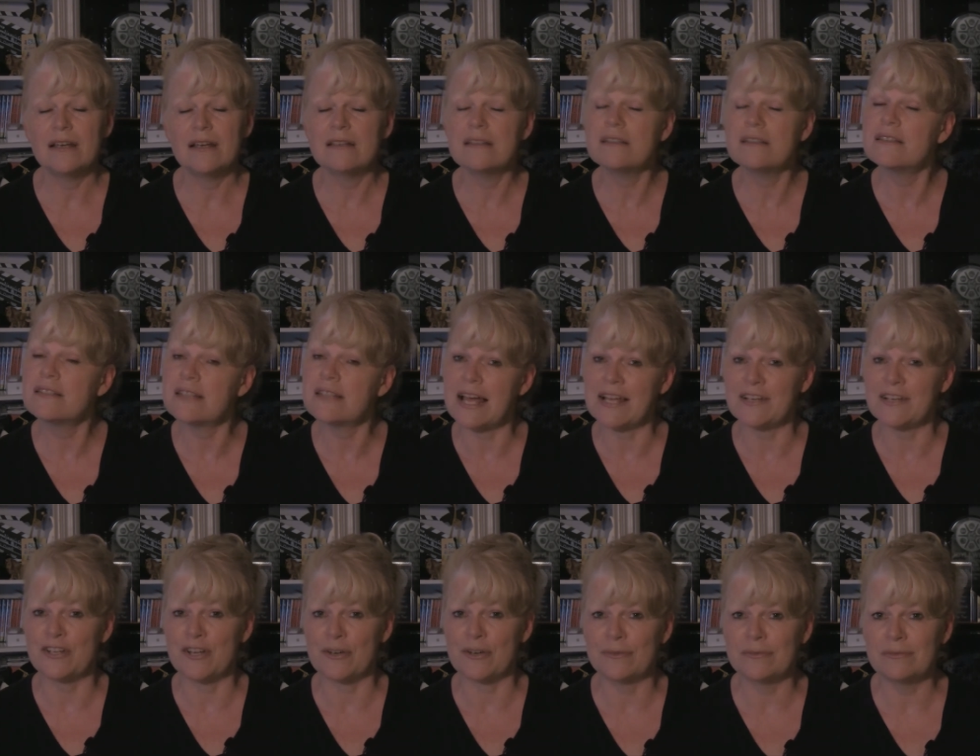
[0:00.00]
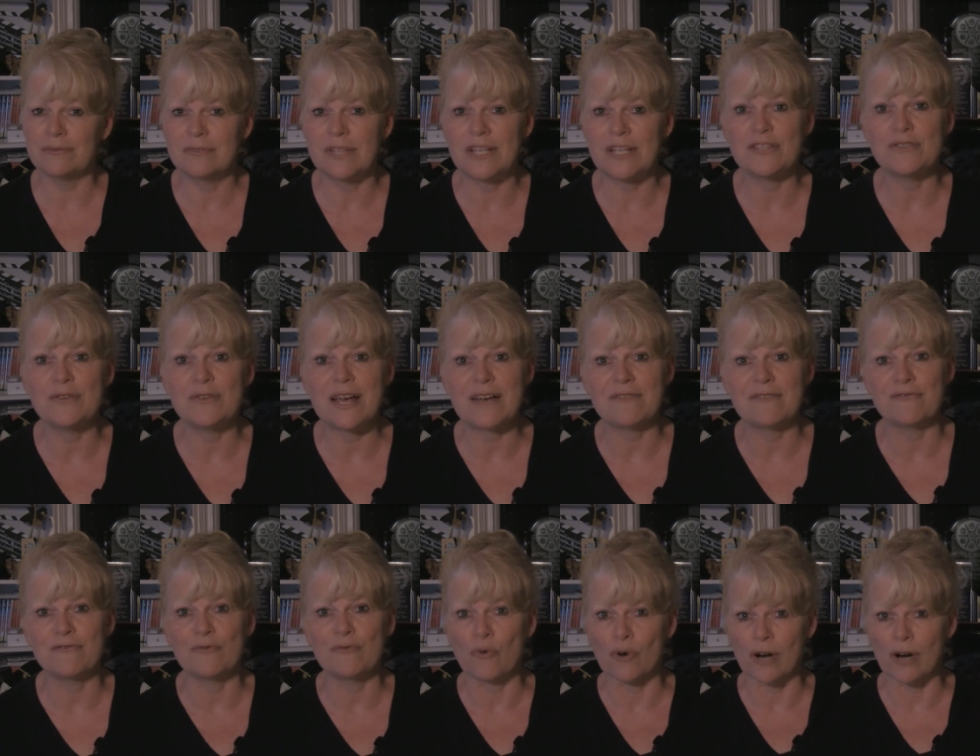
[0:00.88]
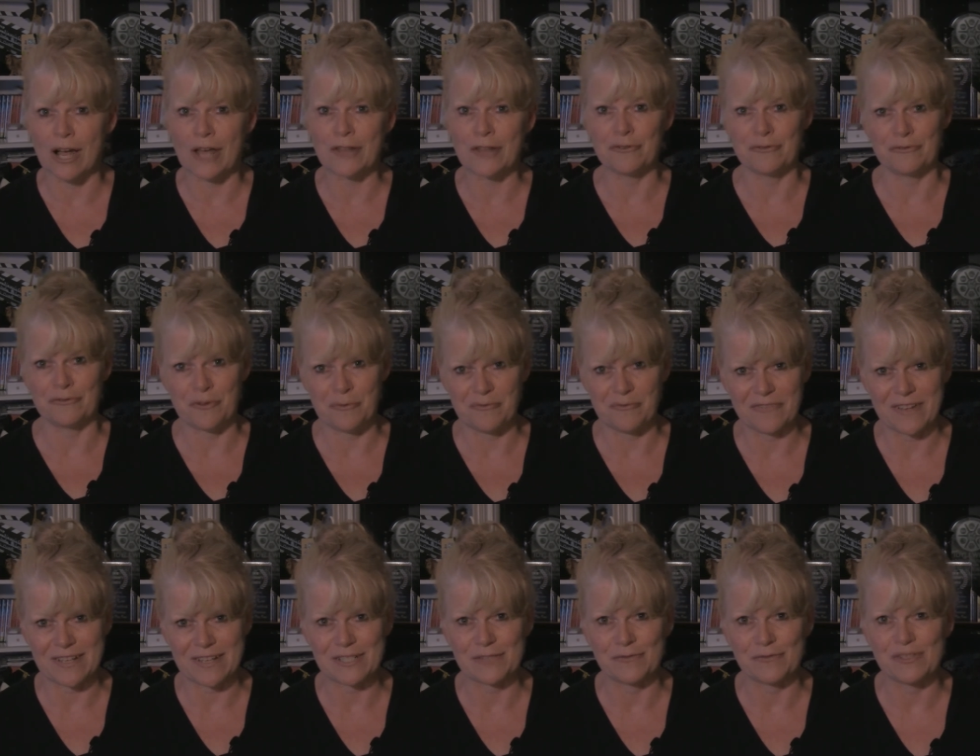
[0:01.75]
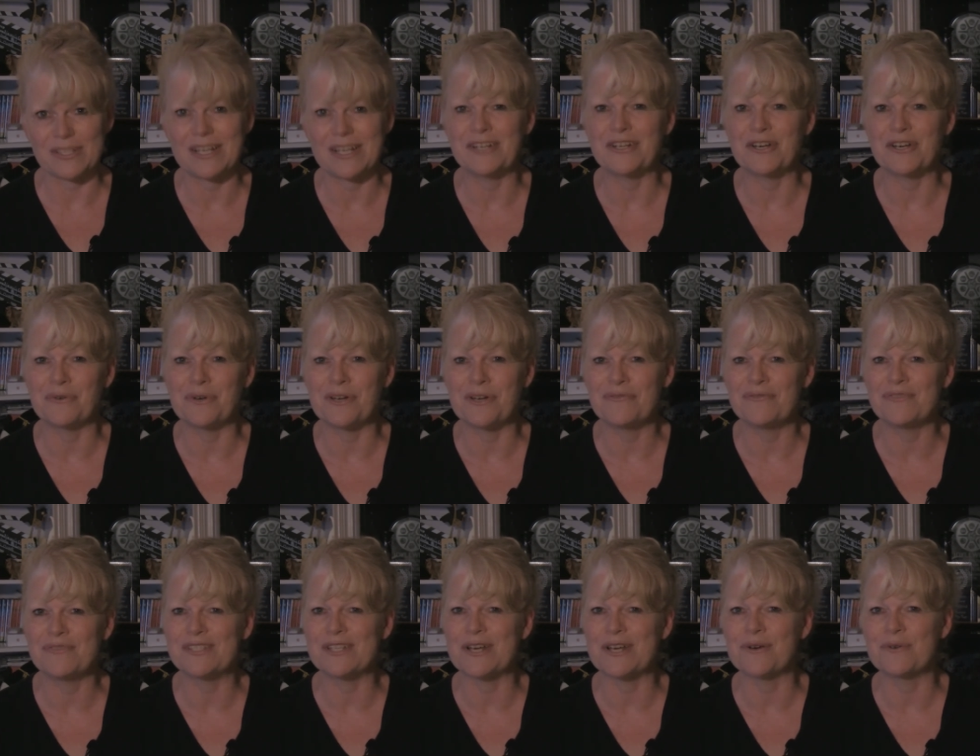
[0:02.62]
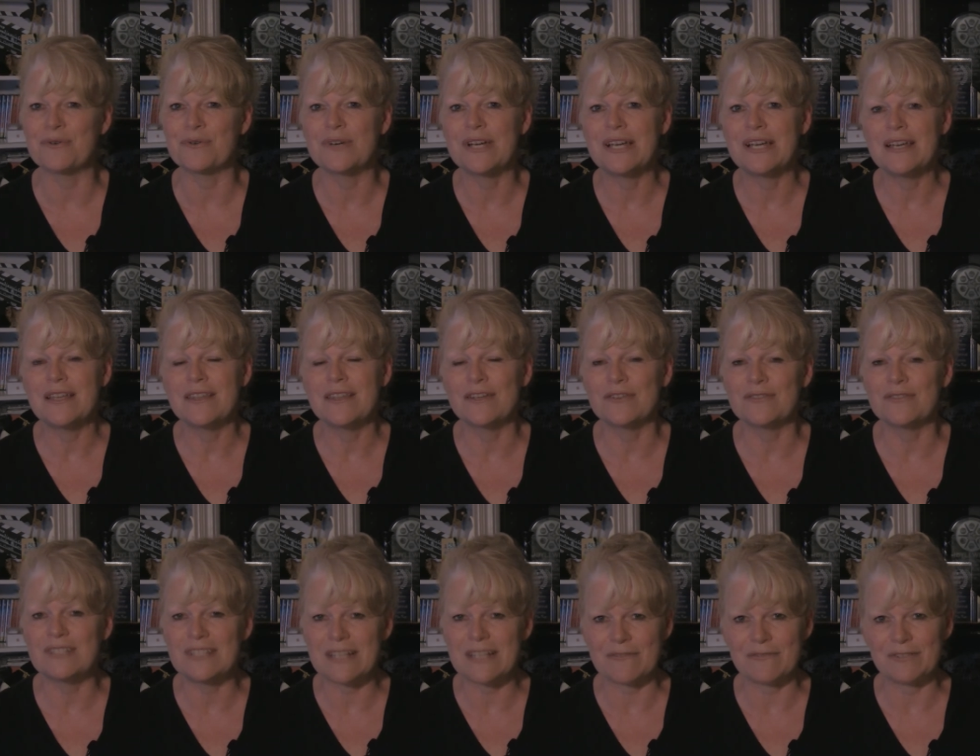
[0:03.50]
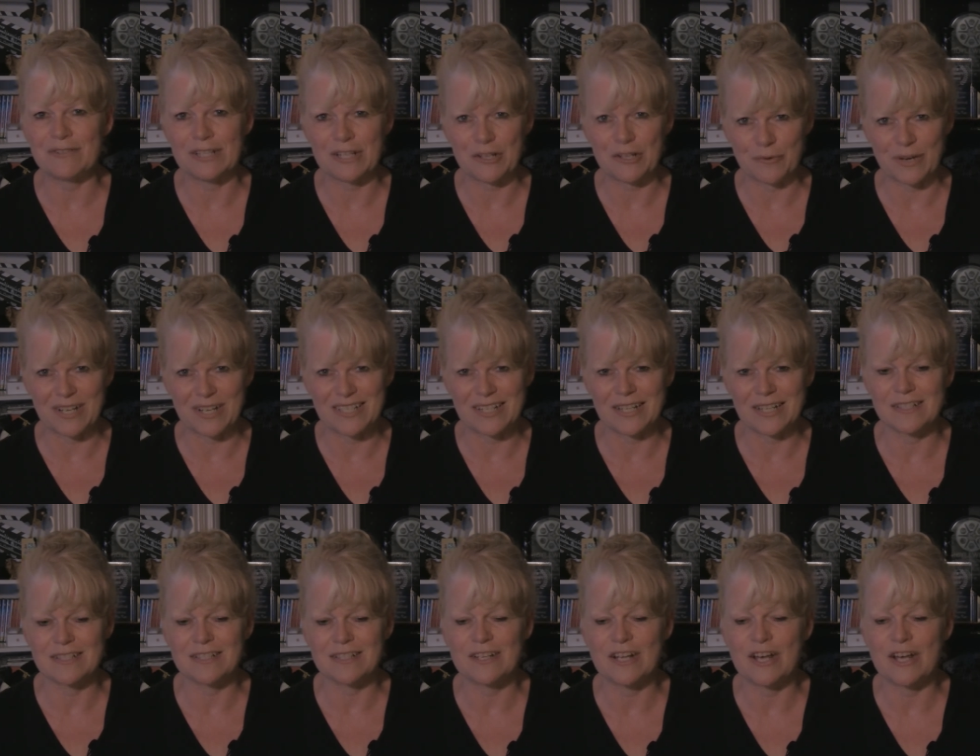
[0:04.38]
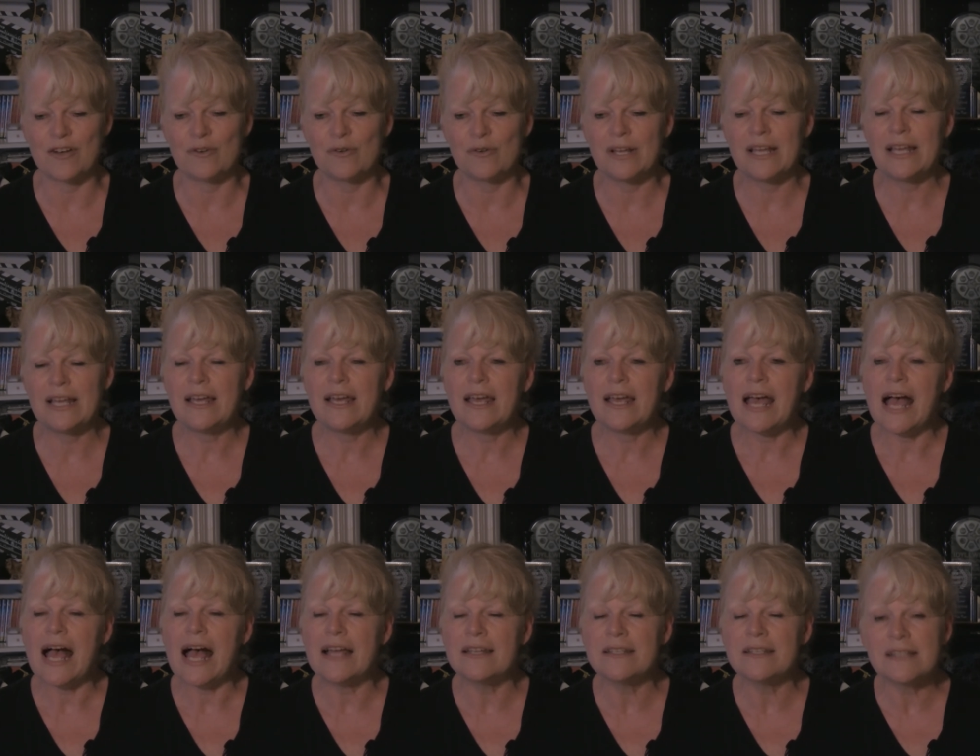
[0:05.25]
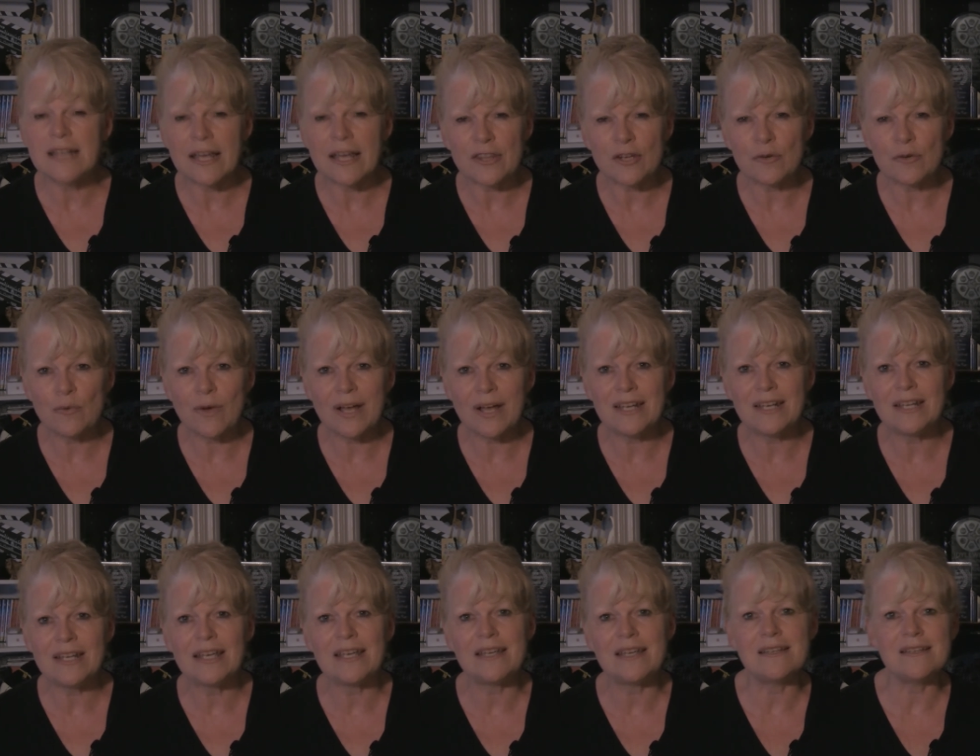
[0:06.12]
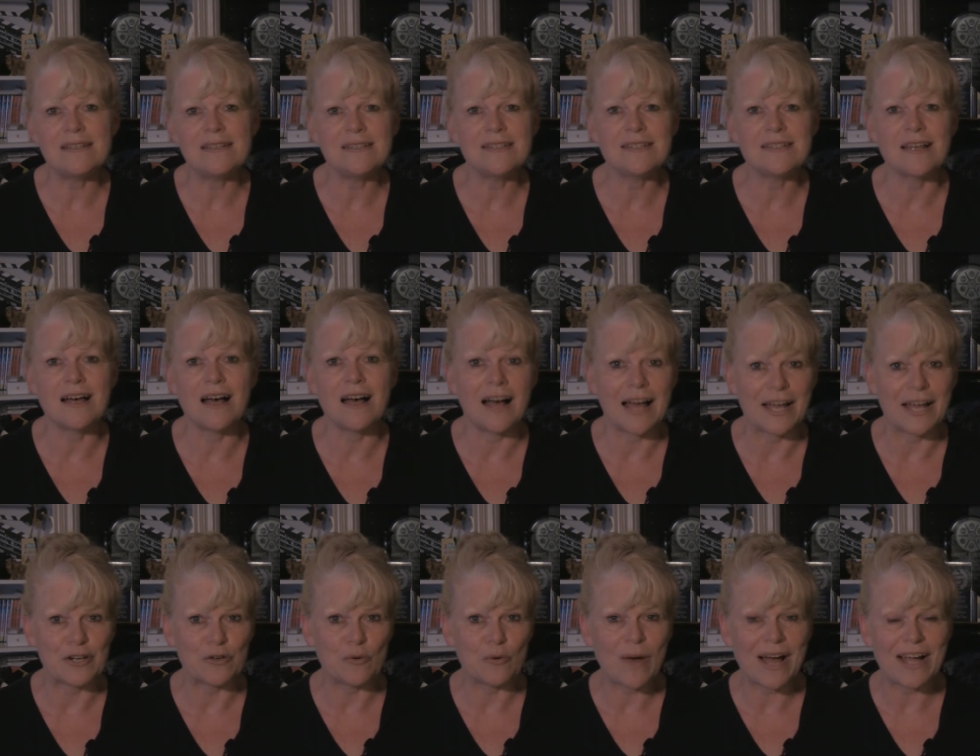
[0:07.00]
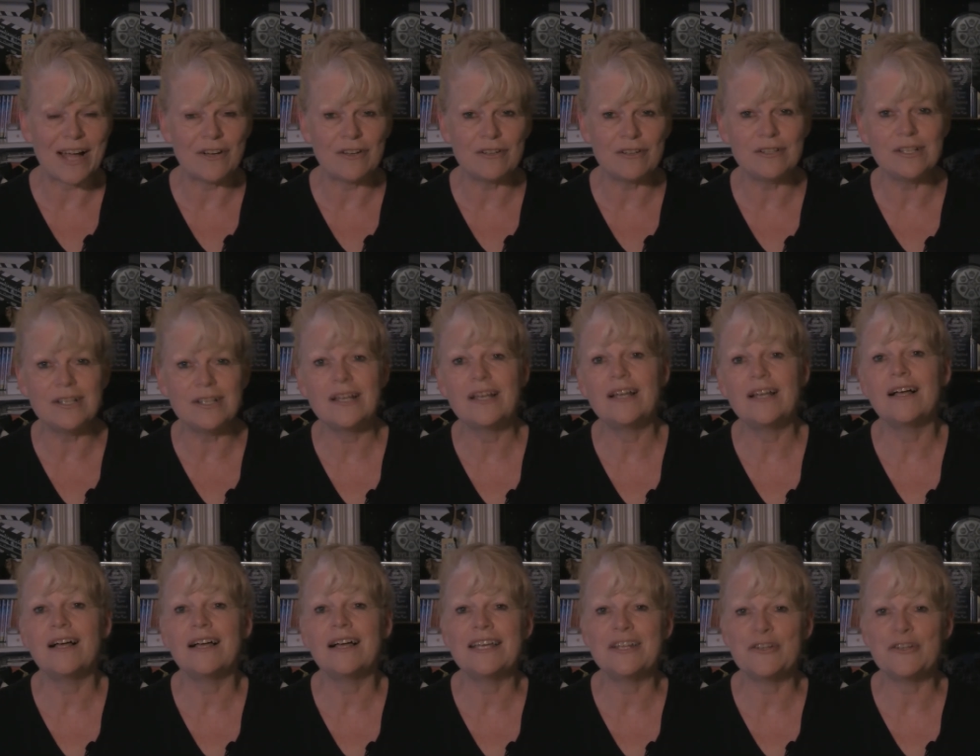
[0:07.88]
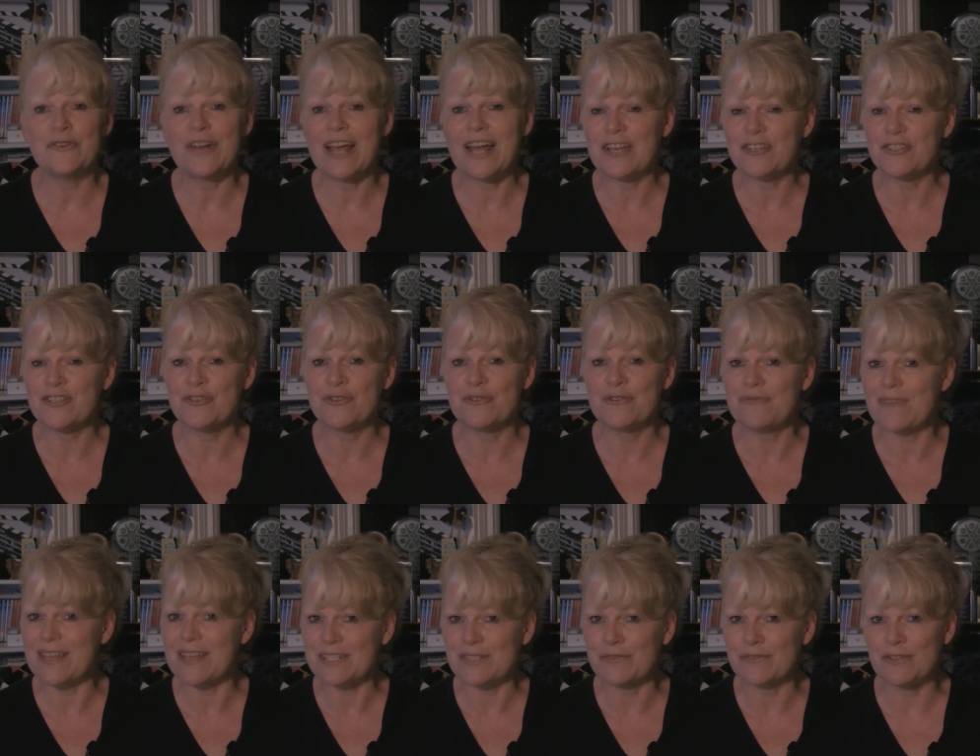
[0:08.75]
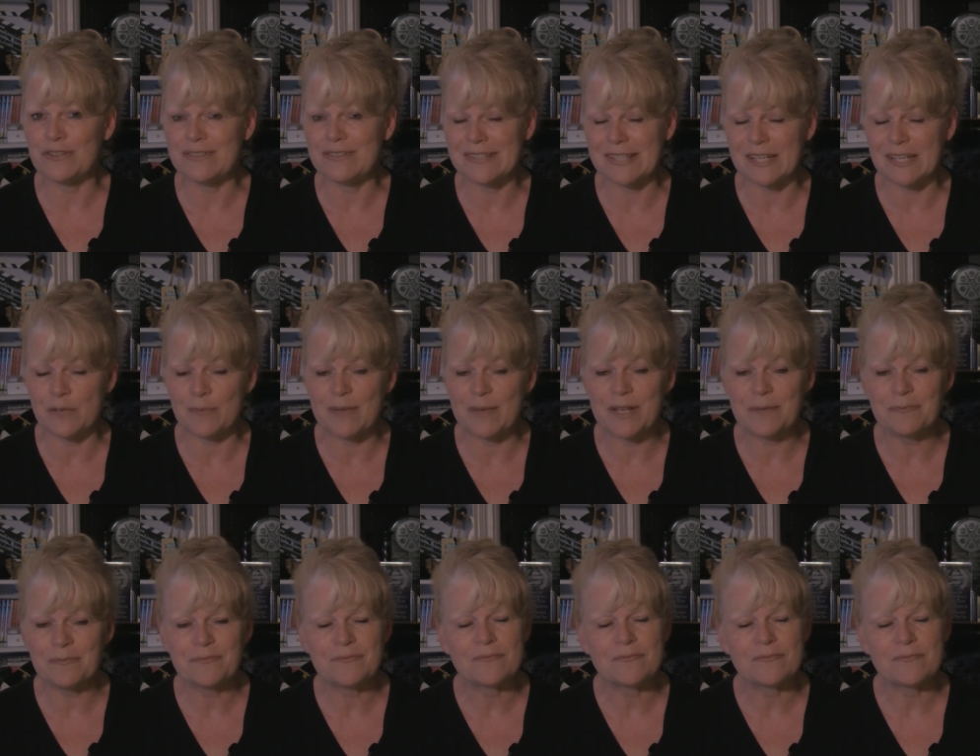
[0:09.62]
Side note, they do have four other film festivals I know of, so they're definitely great to get to know. Another one is the Idyllwild International Festival of Cinema.